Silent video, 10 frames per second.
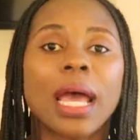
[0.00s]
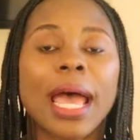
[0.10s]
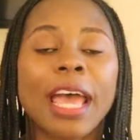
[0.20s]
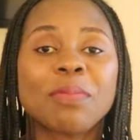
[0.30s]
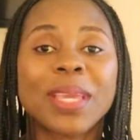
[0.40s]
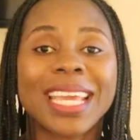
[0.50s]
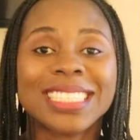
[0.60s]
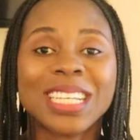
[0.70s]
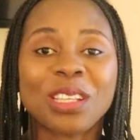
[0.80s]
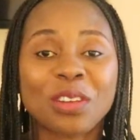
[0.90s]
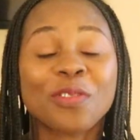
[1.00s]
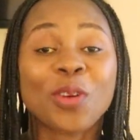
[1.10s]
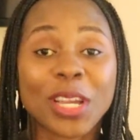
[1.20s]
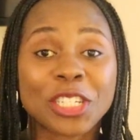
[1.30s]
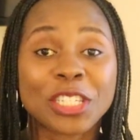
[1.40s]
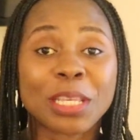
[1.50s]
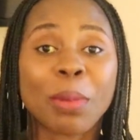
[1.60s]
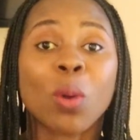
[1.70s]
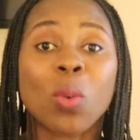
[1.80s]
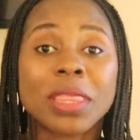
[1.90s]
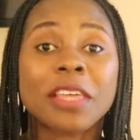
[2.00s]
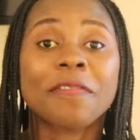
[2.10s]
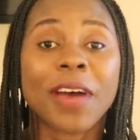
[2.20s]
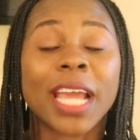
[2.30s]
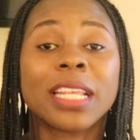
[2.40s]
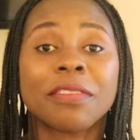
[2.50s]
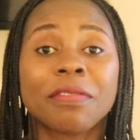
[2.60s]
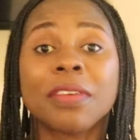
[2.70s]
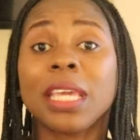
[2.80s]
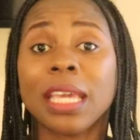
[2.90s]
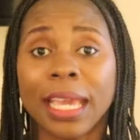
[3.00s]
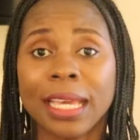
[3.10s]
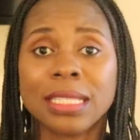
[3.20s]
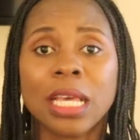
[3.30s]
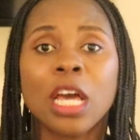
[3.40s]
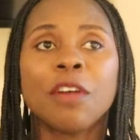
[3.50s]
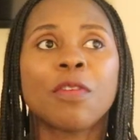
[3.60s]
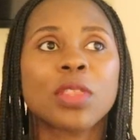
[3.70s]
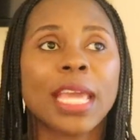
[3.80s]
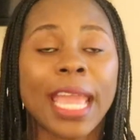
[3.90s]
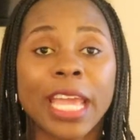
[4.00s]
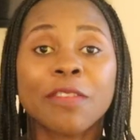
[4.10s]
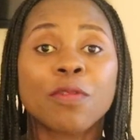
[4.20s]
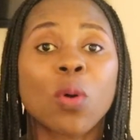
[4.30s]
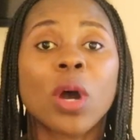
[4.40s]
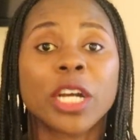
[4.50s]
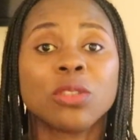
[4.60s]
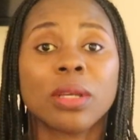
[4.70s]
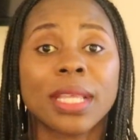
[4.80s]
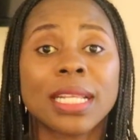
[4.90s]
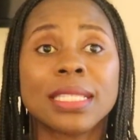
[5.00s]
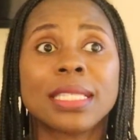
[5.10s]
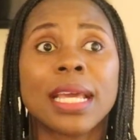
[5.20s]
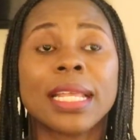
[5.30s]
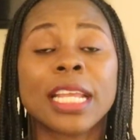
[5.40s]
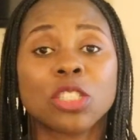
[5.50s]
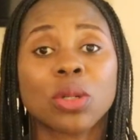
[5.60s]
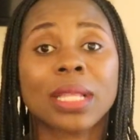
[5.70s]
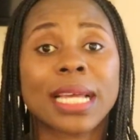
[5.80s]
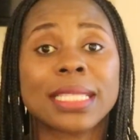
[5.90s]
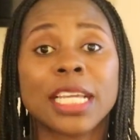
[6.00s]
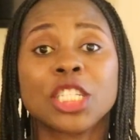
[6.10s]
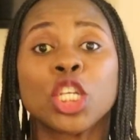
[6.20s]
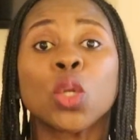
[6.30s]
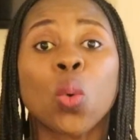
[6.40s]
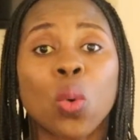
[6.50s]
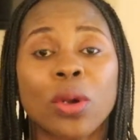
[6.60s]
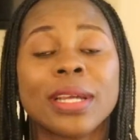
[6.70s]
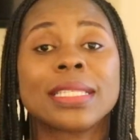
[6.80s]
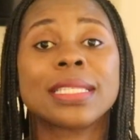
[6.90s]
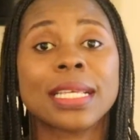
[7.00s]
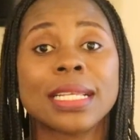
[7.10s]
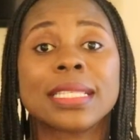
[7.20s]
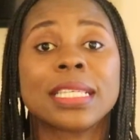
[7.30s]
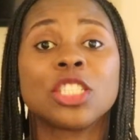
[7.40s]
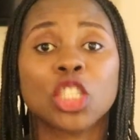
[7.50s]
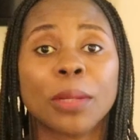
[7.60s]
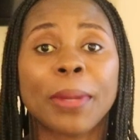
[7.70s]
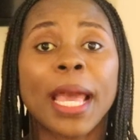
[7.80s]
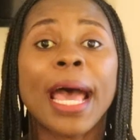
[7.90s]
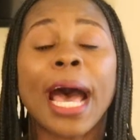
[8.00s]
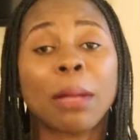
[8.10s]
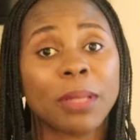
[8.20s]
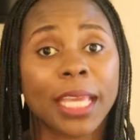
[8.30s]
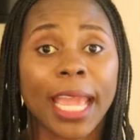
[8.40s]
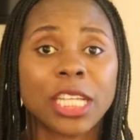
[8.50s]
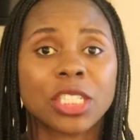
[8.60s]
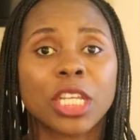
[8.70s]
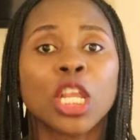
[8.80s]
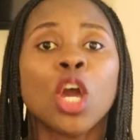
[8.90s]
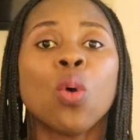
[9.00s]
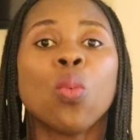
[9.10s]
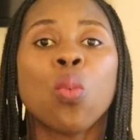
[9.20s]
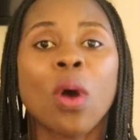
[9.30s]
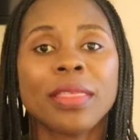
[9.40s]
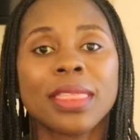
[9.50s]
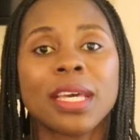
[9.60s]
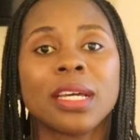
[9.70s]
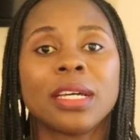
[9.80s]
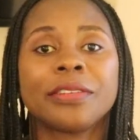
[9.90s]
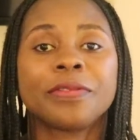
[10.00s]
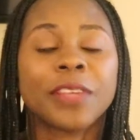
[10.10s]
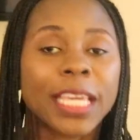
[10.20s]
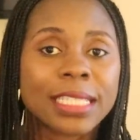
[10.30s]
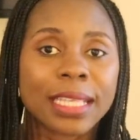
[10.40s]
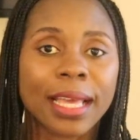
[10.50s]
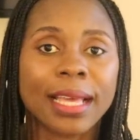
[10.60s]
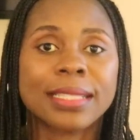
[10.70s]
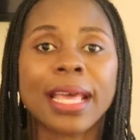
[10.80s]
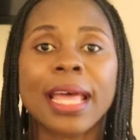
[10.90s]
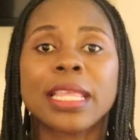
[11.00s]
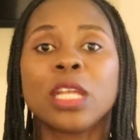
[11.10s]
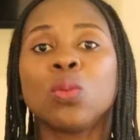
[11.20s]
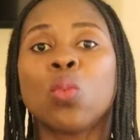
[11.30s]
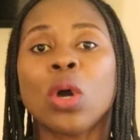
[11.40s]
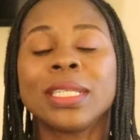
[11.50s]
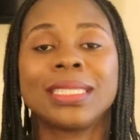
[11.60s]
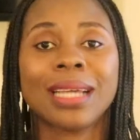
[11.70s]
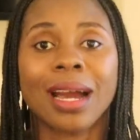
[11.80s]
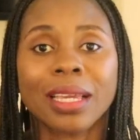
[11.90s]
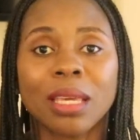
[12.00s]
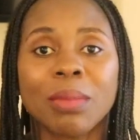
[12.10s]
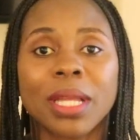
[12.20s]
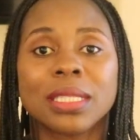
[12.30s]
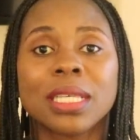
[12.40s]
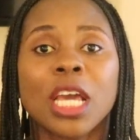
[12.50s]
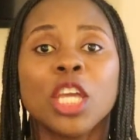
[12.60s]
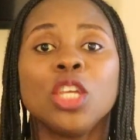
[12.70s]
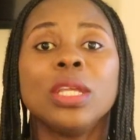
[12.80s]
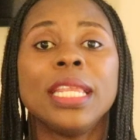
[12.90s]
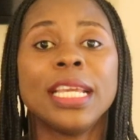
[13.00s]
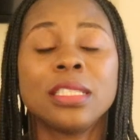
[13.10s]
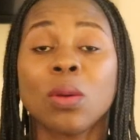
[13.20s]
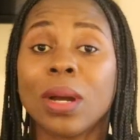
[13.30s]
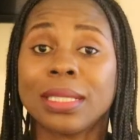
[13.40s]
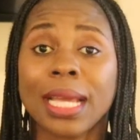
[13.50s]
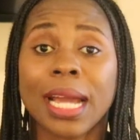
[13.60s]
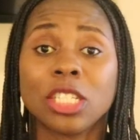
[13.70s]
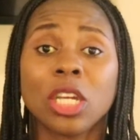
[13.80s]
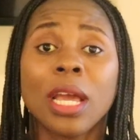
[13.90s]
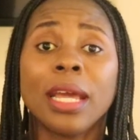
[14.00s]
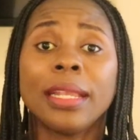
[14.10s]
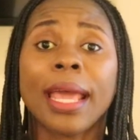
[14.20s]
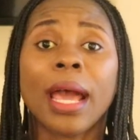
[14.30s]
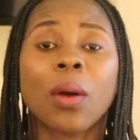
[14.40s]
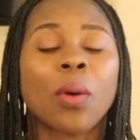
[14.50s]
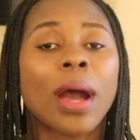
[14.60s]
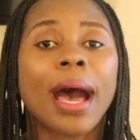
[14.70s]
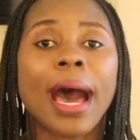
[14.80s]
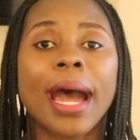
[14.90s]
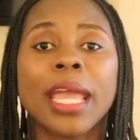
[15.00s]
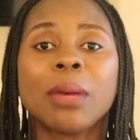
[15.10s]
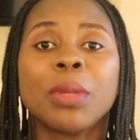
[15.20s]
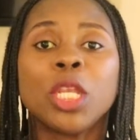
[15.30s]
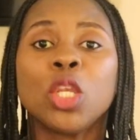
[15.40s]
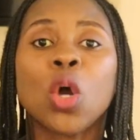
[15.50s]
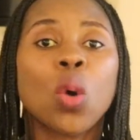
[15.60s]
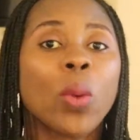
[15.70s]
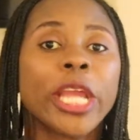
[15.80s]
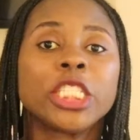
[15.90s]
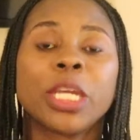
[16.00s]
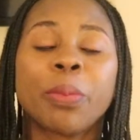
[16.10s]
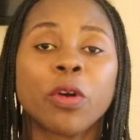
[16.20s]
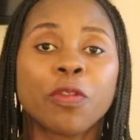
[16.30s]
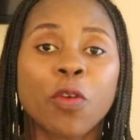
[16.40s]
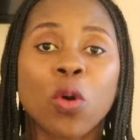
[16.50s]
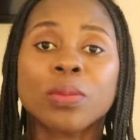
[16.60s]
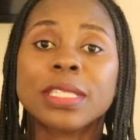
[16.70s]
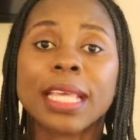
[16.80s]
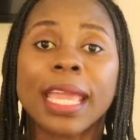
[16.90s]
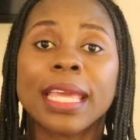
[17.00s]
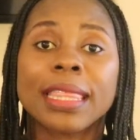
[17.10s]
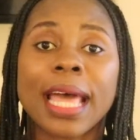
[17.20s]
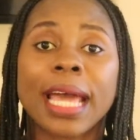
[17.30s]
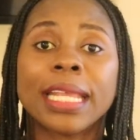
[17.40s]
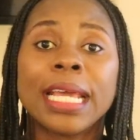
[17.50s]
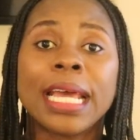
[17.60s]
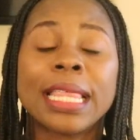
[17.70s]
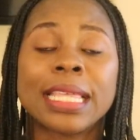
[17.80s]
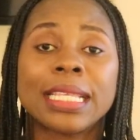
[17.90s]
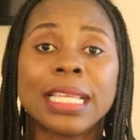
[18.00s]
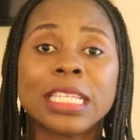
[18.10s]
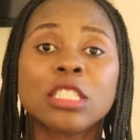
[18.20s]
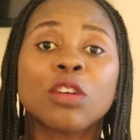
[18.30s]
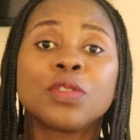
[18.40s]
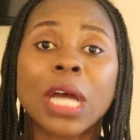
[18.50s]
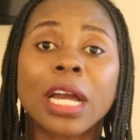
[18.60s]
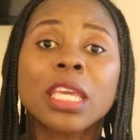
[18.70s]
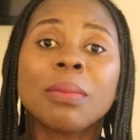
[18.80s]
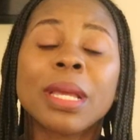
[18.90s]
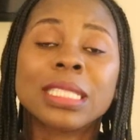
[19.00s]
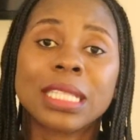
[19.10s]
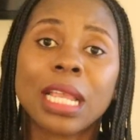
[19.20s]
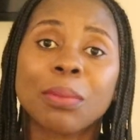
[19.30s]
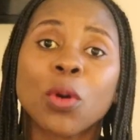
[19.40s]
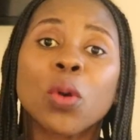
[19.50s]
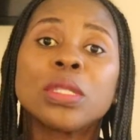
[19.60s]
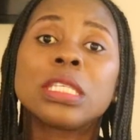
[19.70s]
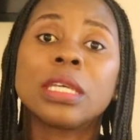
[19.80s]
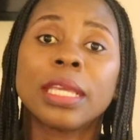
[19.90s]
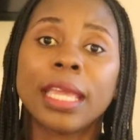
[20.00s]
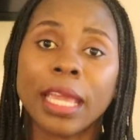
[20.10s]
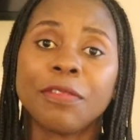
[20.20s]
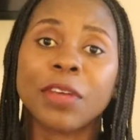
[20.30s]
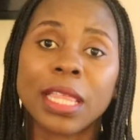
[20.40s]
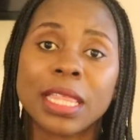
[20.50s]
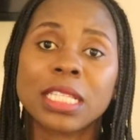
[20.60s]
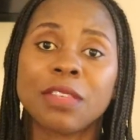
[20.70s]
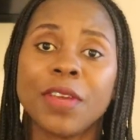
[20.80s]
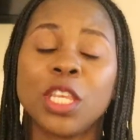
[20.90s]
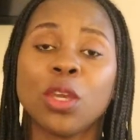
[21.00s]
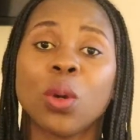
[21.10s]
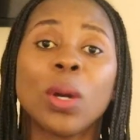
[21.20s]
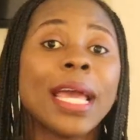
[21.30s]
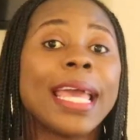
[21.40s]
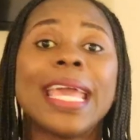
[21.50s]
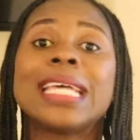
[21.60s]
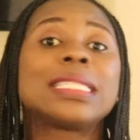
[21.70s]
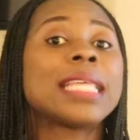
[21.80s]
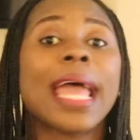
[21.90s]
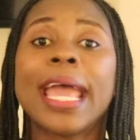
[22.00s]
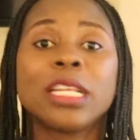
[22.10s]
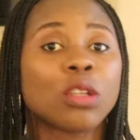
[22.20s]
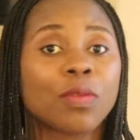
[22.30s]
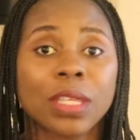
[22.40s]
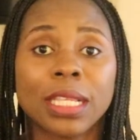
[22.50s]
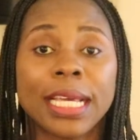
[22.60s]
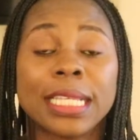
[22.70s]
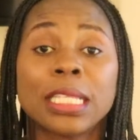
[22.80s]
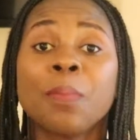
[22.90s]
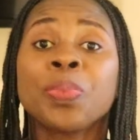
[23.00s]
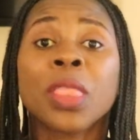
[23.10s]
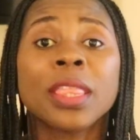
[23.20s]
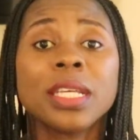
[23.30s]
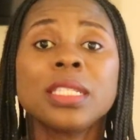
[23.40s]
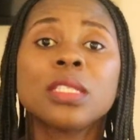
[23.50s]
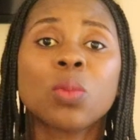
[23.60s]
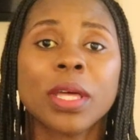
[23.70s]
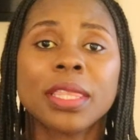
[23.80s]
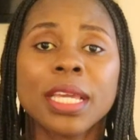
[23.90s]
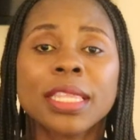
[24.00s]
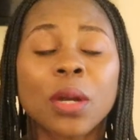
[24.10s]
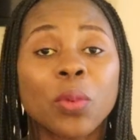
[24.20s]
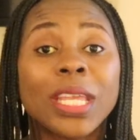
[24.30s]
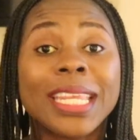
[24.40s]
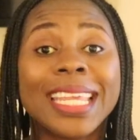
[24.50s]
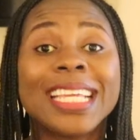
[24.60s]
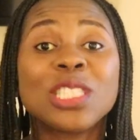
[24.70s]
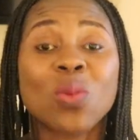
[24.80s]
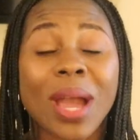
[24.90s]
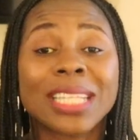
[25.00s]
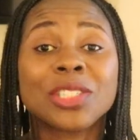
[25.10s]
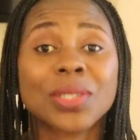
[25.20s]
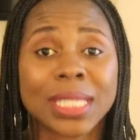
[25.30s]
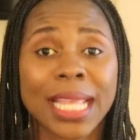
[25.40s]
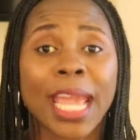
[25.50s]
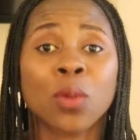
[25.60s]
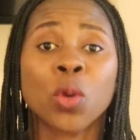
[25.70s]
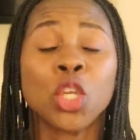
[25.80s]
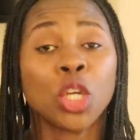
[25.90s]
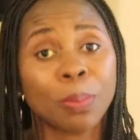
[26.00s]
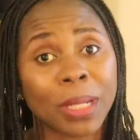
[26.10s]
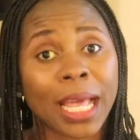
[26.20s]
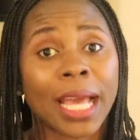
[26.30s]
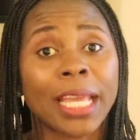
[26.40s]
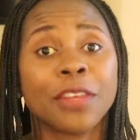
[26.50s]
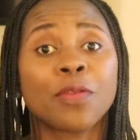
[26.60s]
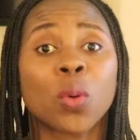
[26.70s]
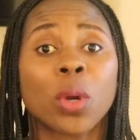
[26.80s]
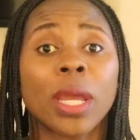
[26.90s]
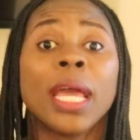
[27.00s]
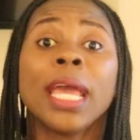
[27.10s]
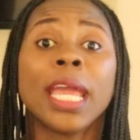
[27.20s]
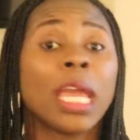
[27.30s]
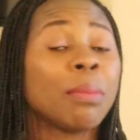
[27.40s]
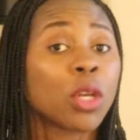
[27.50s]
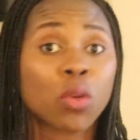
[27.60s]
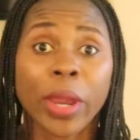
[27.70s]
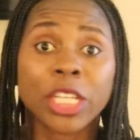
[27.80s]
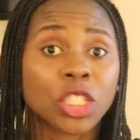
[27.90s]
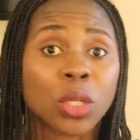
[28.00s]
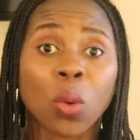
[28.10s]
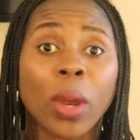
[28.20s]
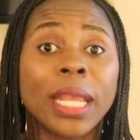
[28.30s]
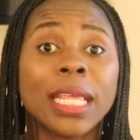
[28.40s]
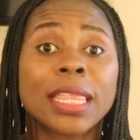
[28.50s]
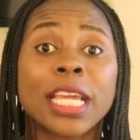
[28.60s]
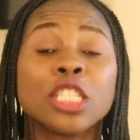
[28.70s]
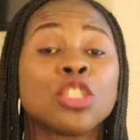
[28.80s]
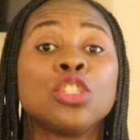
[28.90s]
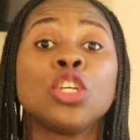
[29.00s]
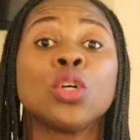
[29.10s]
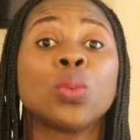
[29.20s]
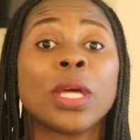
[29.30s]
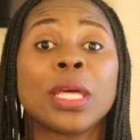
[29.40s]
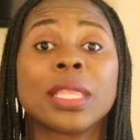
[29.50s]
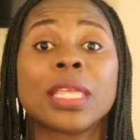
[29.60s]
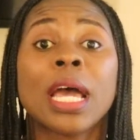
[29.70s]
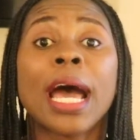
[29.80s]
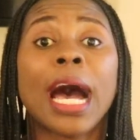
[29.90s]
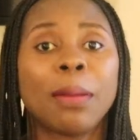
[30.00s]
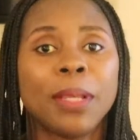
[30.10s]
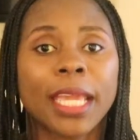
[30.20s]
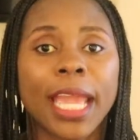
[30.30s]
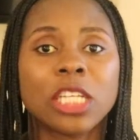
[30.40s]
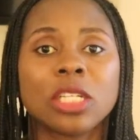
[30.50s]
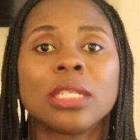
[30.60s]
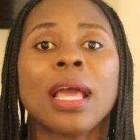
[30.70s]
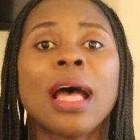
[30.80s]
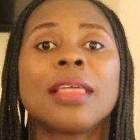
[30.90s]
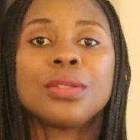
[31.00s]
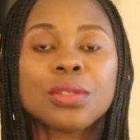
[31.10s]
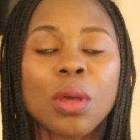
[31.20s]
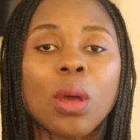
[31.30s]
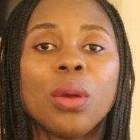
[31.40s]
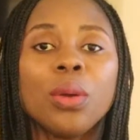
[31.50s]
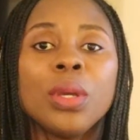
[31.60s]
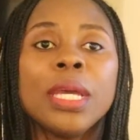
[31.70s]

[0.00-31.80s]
I've been getting a lot of questions about what the filing fee is for the N400, that is the naturalization or citizenship application, what the fees is, and then what document you need to attach. Now, I am in no way, shape, or form saying that the list of documents that I'm going to give in this video is the end of the list. This is one thing that we need to understand when you're applying for immigration or anything to deal with application. So